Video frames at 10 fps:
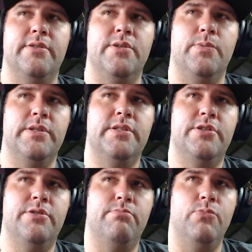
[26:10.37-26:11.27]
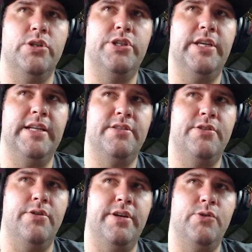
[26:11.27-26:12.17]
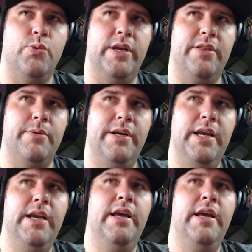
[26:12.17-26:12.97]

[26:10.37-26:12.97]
So once she hits 23,